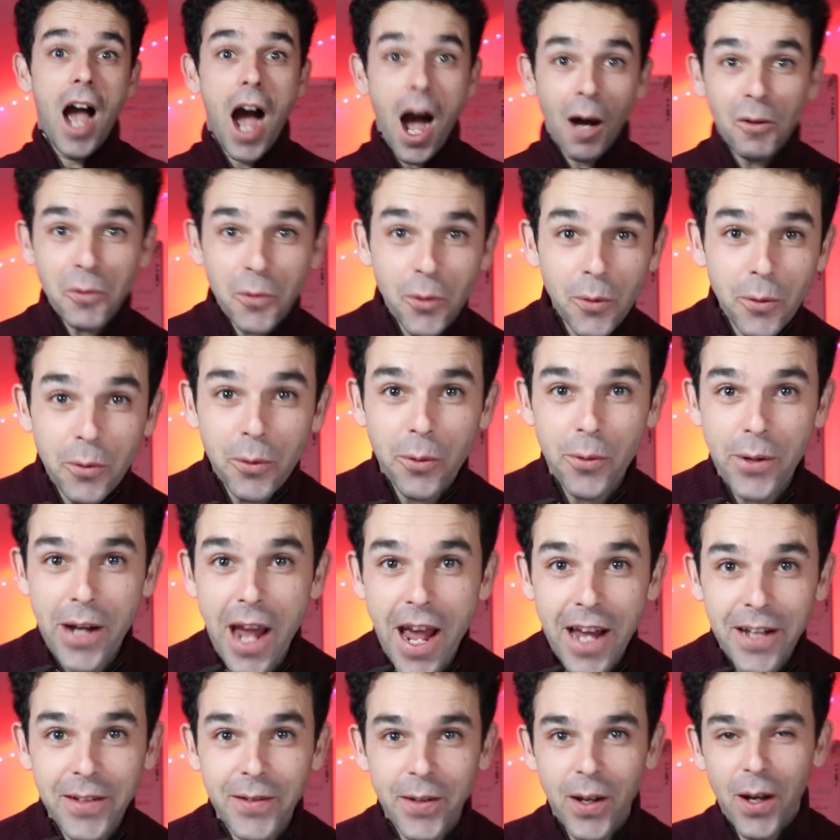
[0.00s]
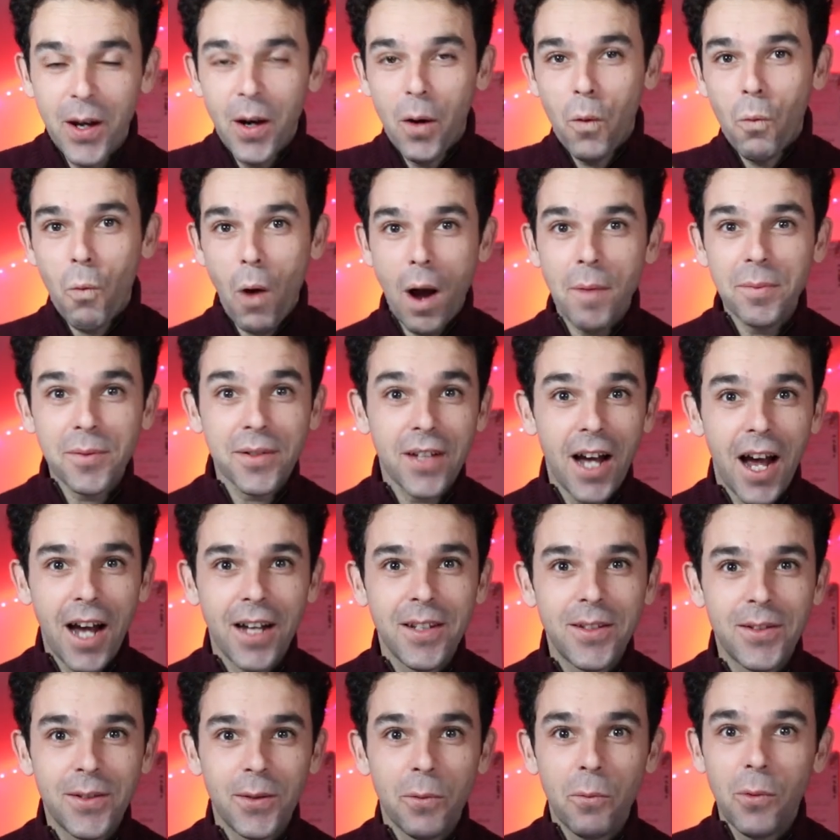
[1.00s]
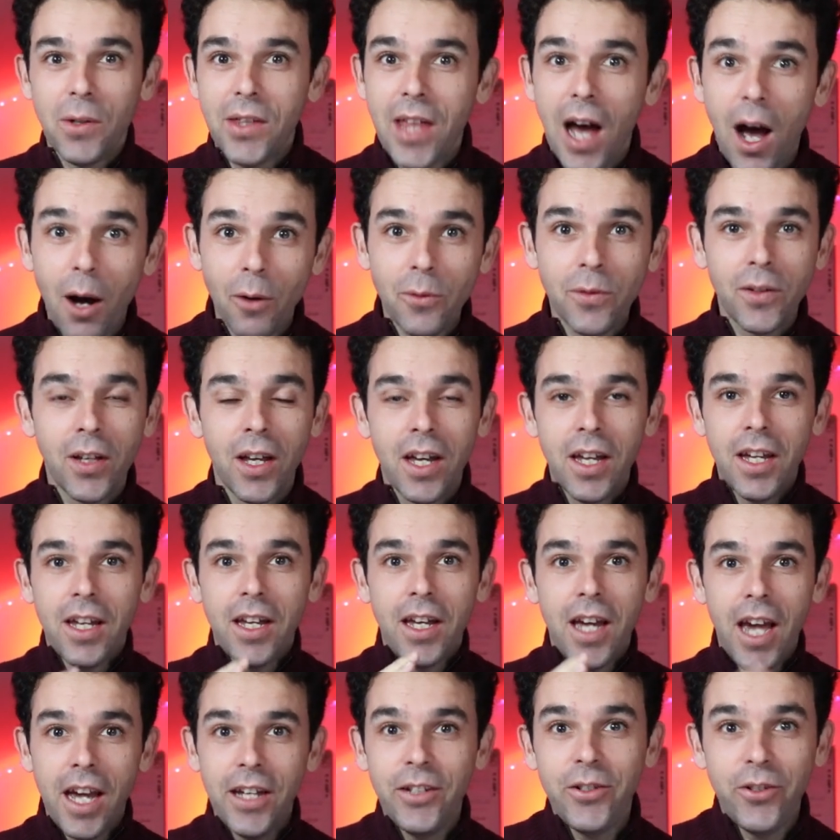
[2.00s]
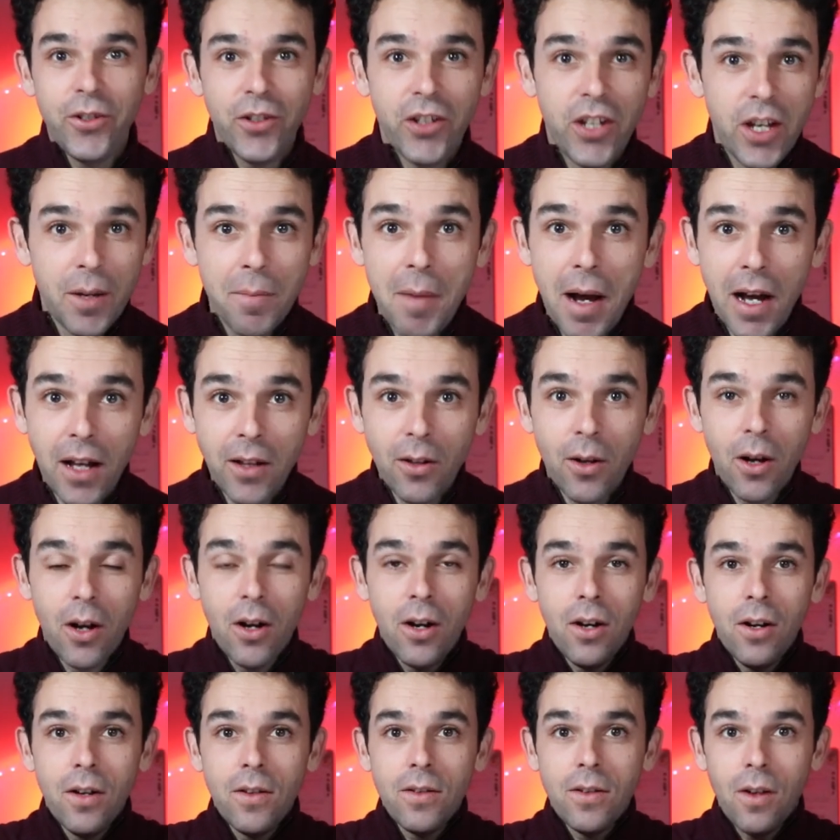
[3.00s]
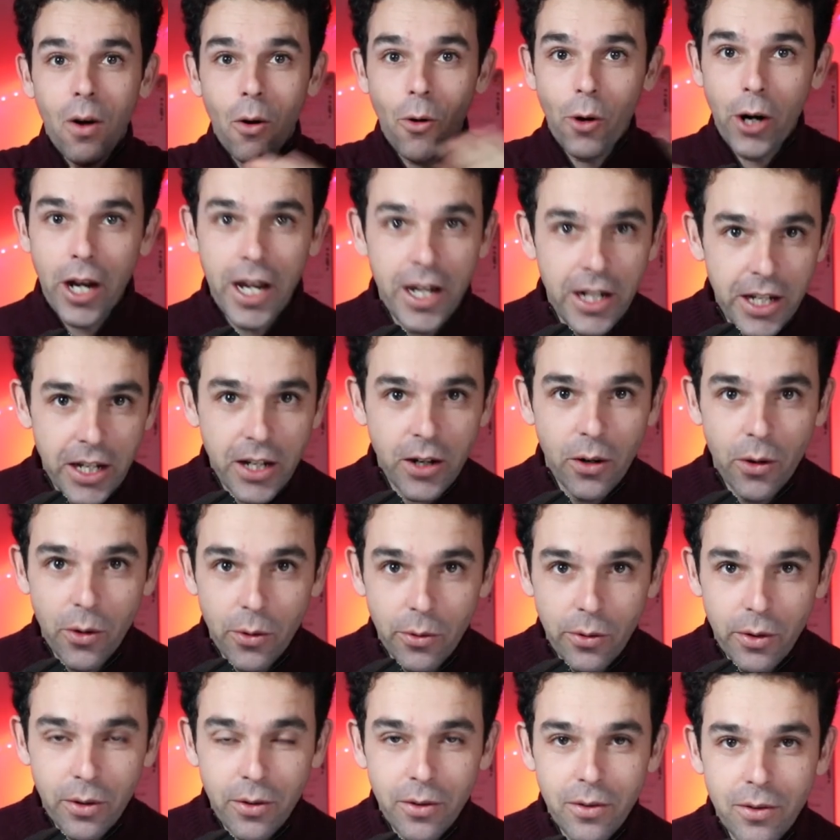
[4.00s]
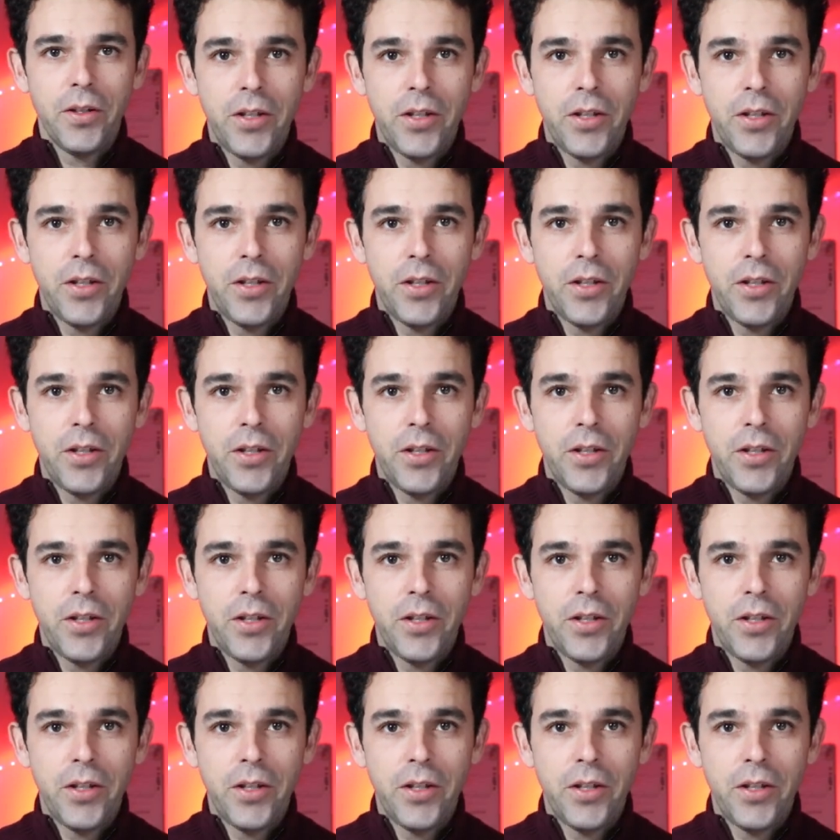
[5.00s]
how to create websites without HTML or any code.